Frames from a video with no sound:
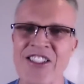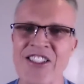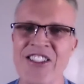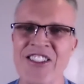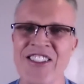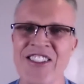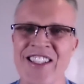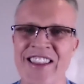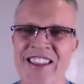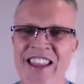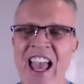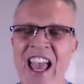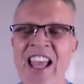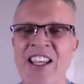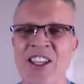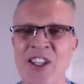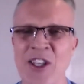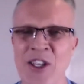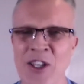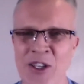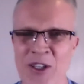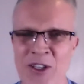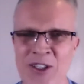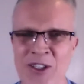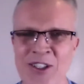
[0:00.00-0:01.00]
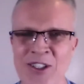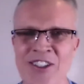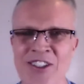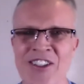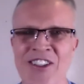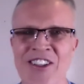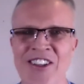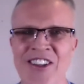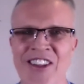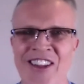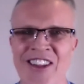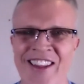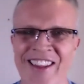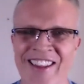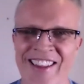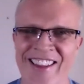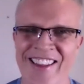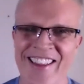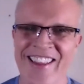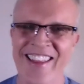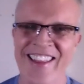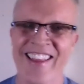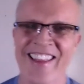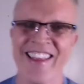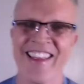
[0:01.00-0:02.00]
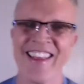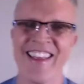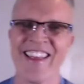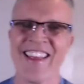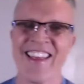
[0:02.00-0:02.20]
Timothy. Thank you. I mean, just what you've been